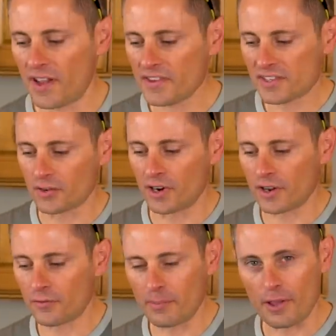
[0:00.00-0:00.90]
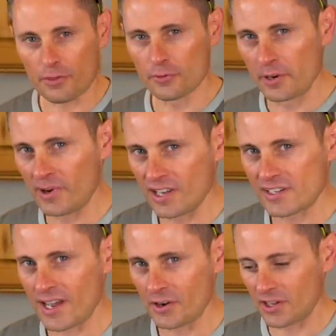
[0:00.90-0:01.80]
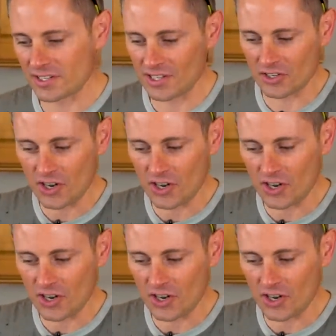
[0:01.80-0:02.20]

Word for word: had this thing running for about three minutes now, and you can see the